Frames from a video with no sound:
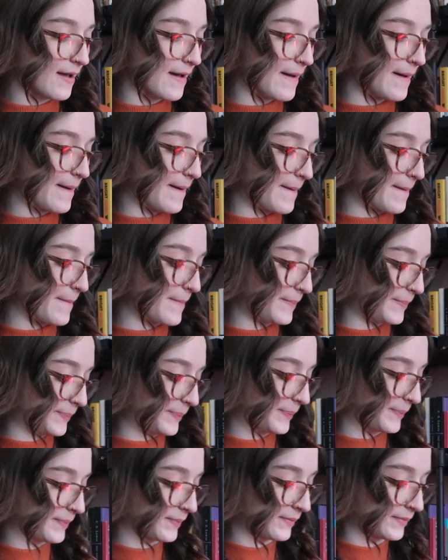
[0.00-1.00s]

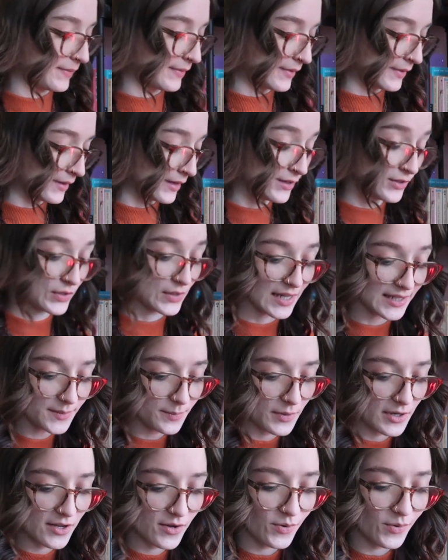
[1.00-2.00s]
So that's
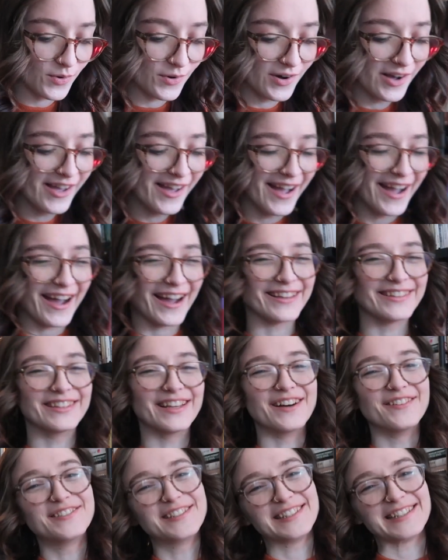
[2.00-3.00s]
pretty cool. I
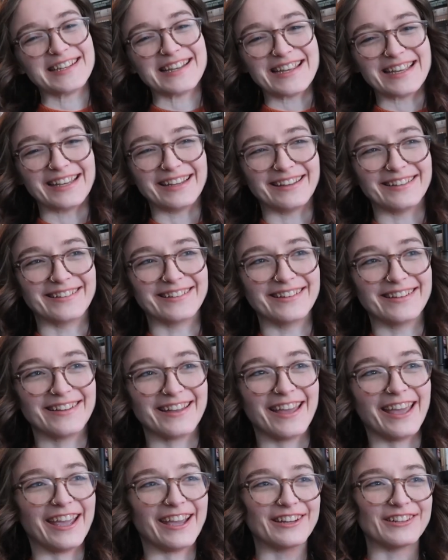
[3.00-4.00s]
love seeing
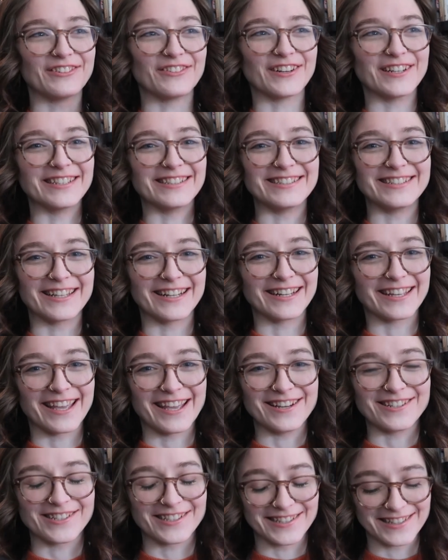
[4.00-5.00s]
handwritten
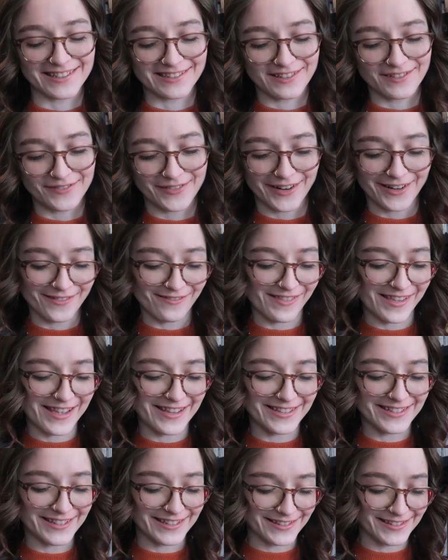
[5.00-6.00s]
dedications in the front of
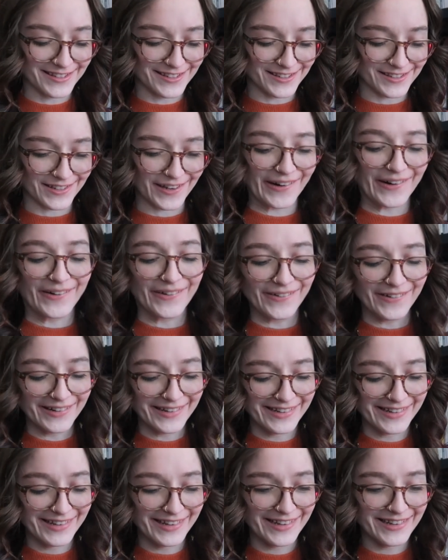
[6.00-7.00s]
these. It's
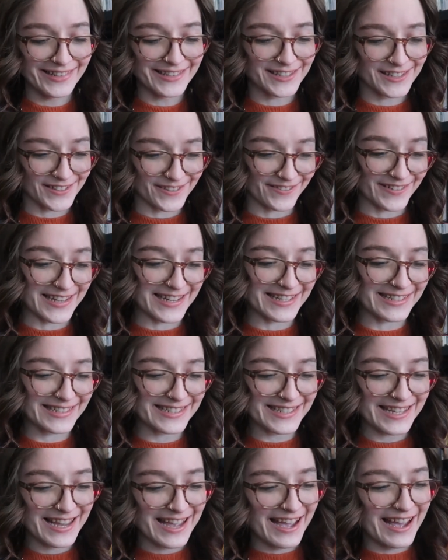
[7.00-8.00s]
so
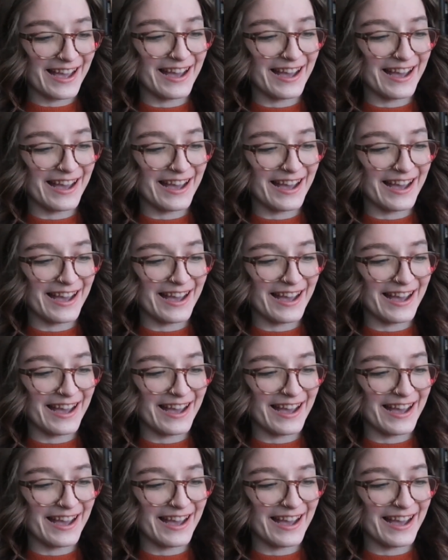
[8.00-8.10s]
sweet.